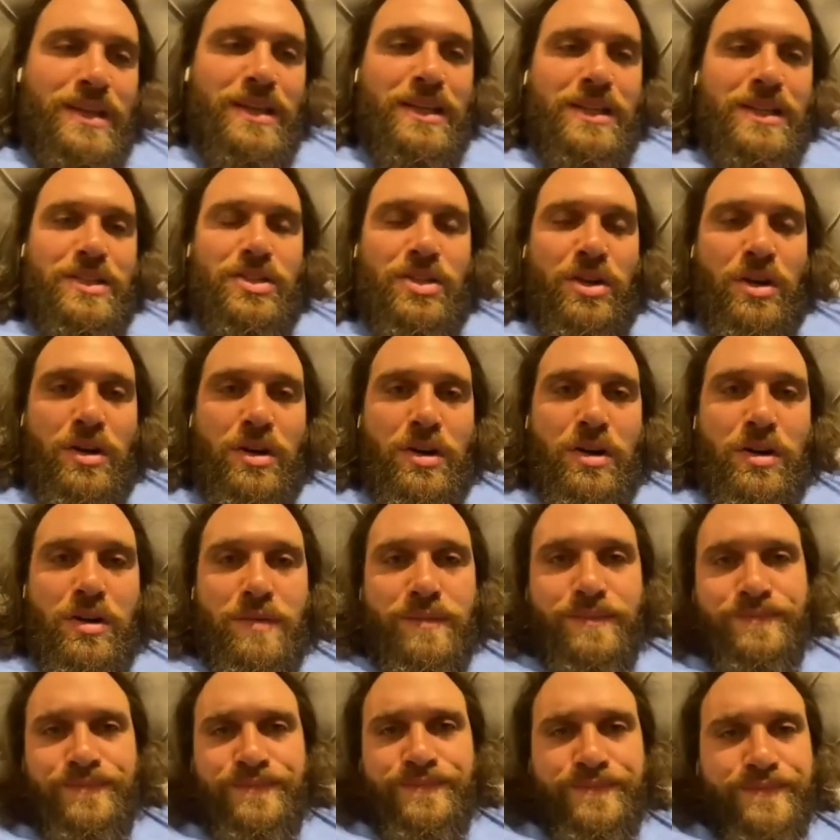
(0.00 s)
So
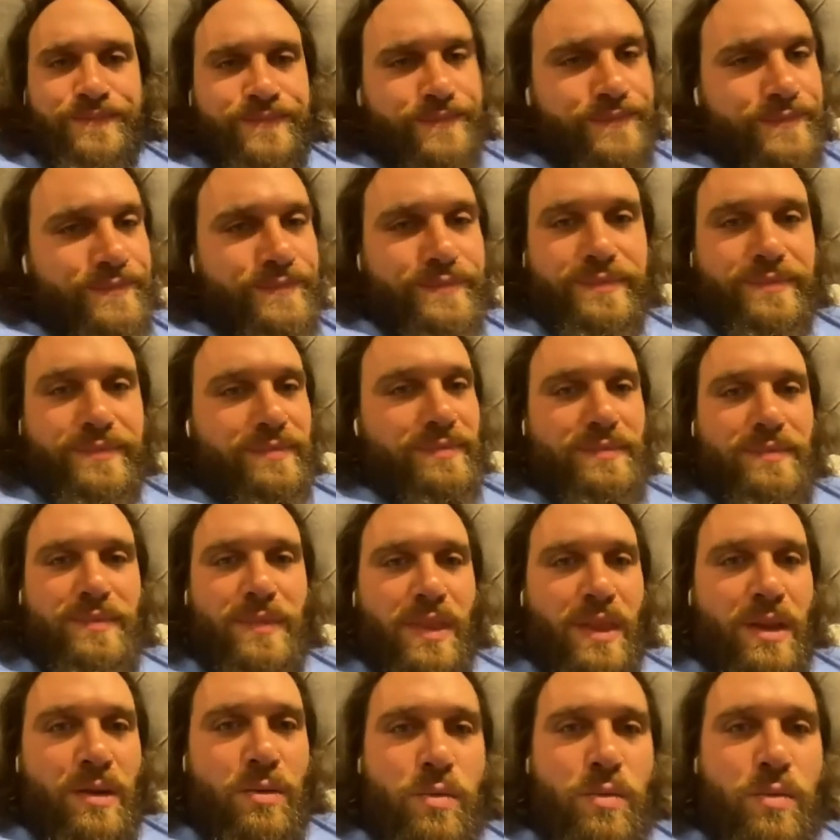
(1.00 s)

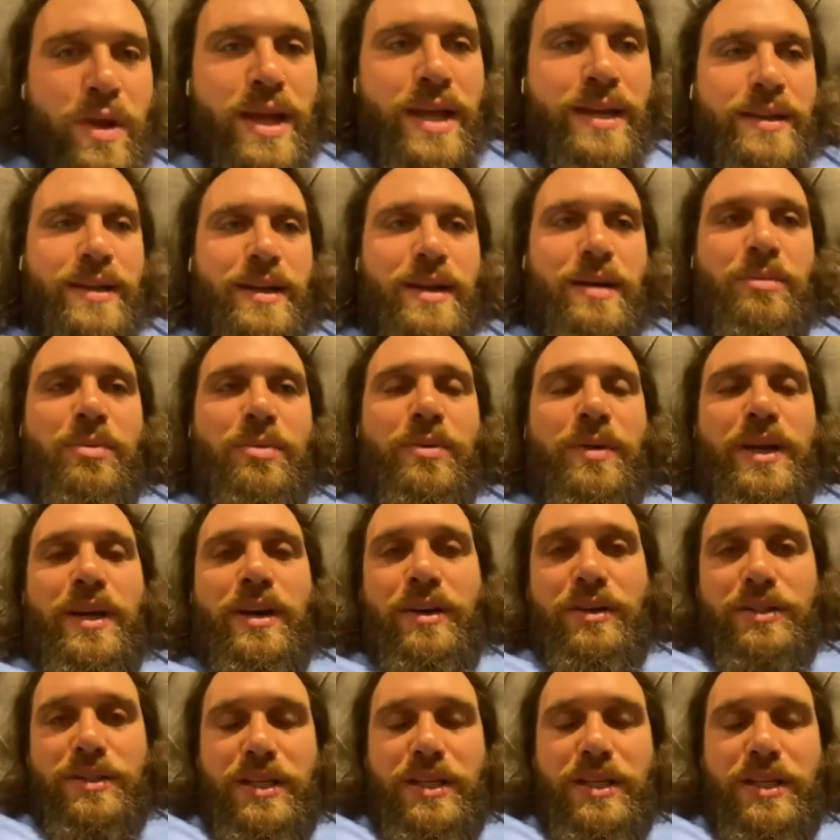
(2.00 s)
we got to